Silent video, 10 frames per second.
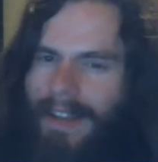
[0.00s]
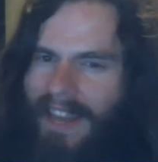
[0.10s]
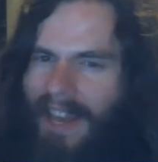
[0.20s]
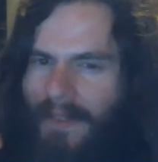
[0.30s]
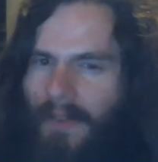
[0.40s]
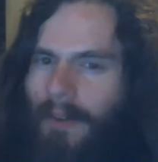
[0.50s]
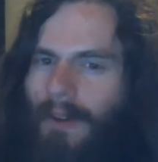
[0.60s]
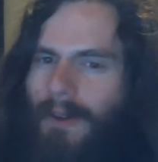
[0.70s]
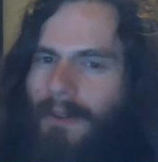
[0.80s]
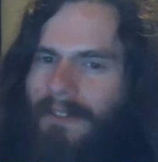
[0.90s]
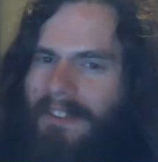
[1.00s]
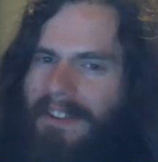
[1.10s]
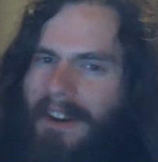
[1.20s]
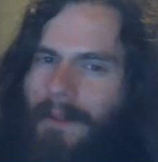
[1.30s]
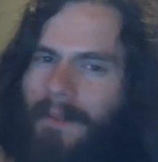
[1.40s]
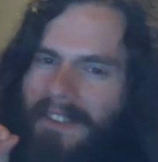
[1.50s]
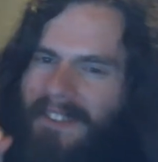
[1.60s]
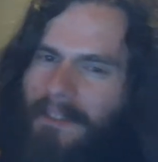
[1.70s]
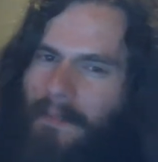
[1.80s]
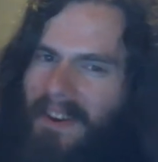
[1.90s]
if you use the term
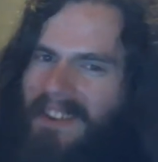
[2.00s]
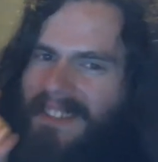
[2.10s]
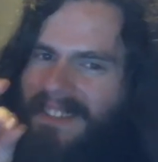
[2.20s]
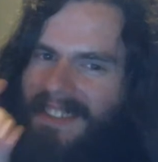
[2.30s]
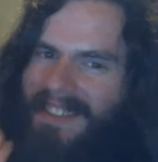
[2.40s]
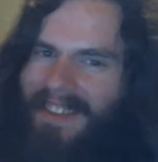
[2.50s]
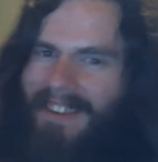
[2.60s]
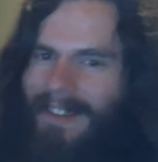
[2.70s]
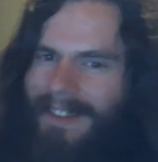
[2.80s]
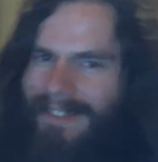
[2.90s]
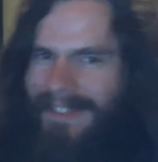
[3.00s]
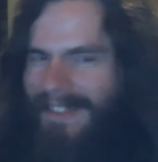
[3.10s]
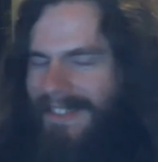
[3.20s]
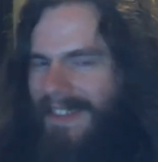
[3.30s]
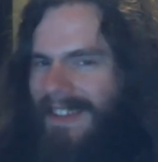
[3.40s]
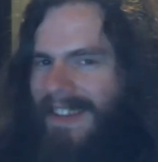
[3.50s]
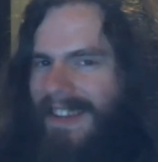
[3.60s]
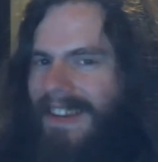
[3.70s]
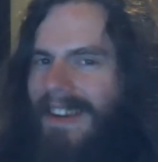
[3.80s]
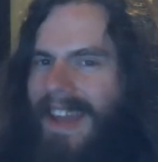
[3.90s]
conspiracy theorist
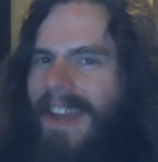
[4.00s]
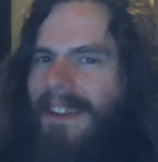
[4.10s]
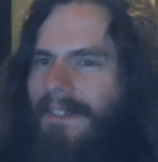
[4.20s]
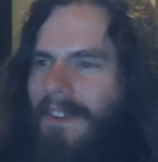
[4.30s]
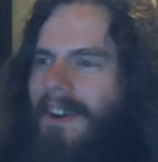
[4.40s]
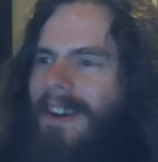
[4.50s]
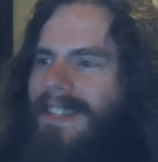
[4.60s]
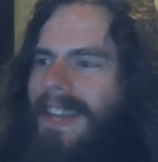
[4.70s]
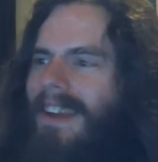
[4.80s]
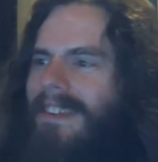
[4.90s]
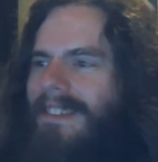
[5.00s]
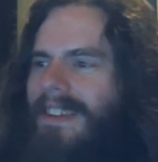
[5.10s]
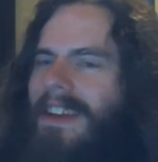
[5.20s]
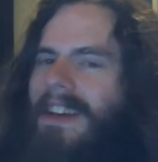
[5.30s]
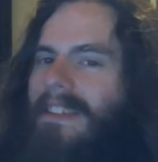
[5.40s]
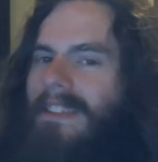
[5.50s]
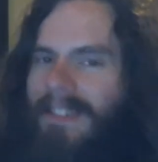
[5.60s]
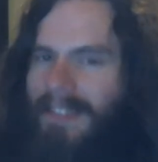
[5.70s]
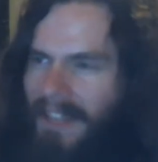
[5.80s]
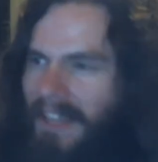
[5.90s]
in a negative context,
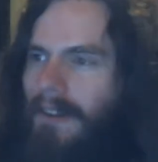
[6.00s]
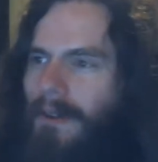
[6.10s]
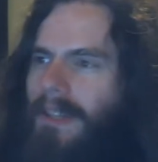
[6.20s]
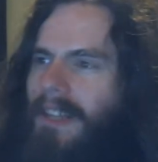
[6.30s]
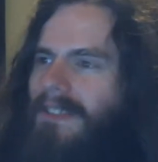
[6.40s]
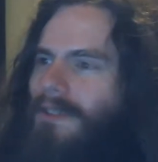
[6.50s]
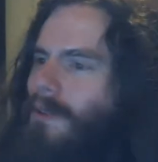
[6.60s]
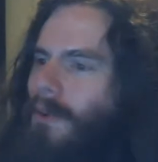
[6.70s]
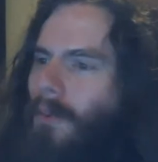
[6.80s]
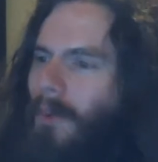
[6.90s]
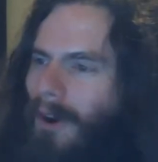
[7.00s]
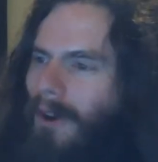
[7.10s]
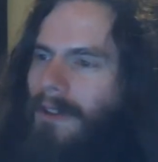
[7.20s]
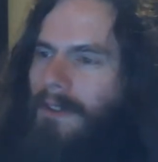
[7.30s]
literally do the world a